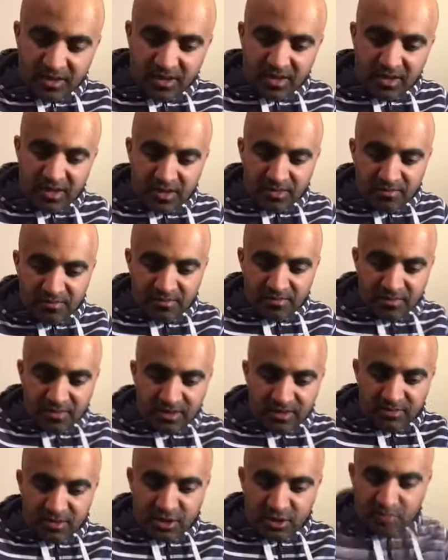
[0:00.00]
Let
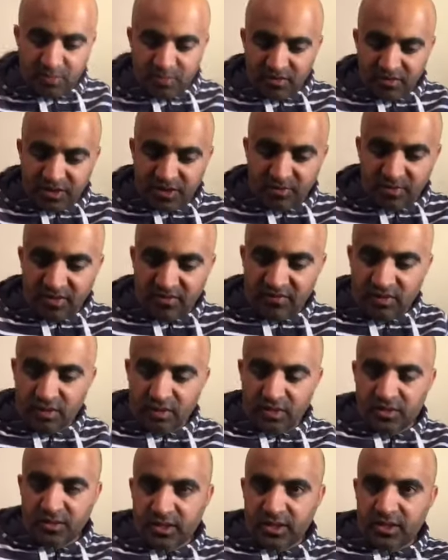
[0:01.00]
me just put this a bit
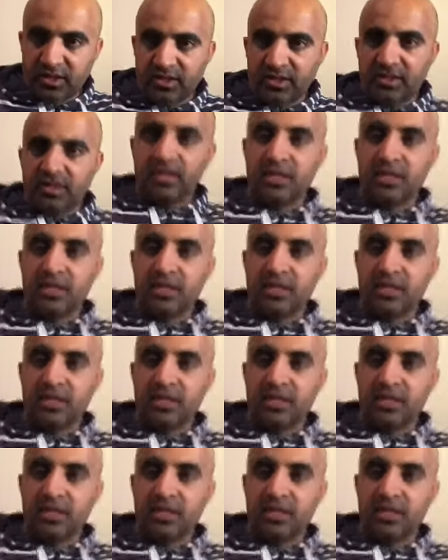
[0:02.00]
forward so I can